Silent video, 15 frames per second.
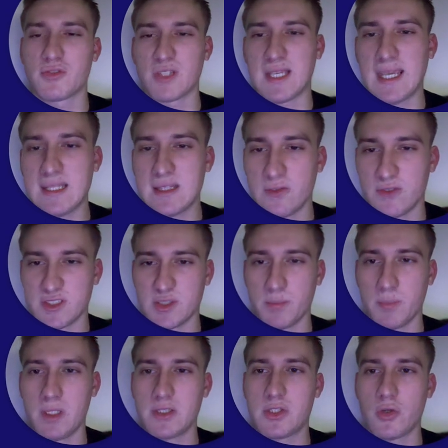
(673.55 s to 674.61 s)
gain the
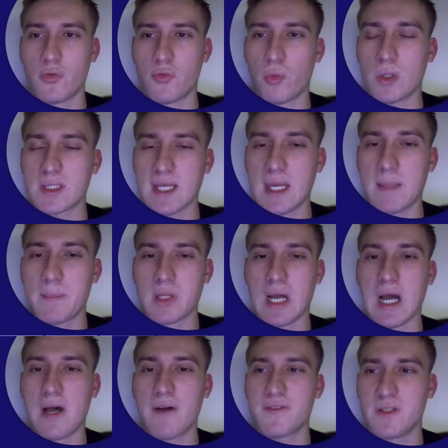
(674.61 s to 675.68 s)
visibility of what happened
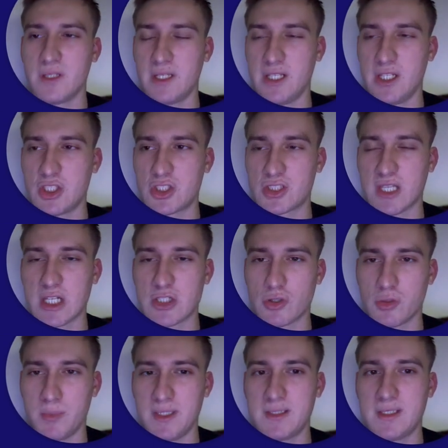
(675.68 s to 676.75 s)
after each scheduled
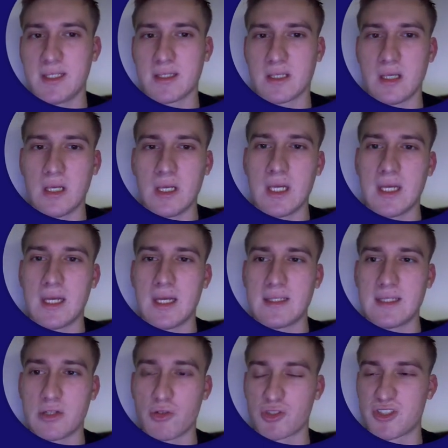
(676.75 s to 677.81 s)
meeting
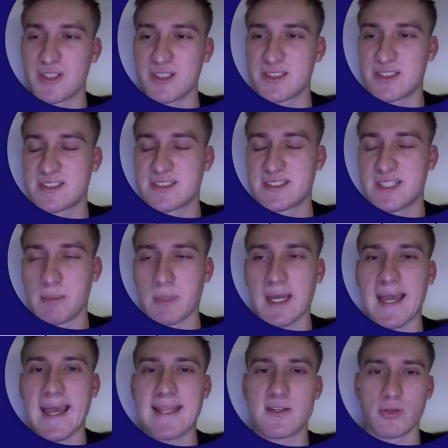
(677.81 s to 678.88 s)
that your sales team
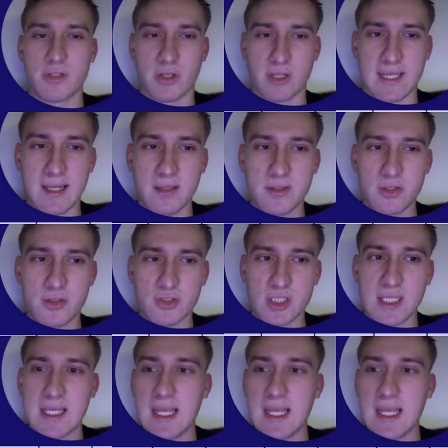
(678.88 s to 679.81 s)
had on their calendars,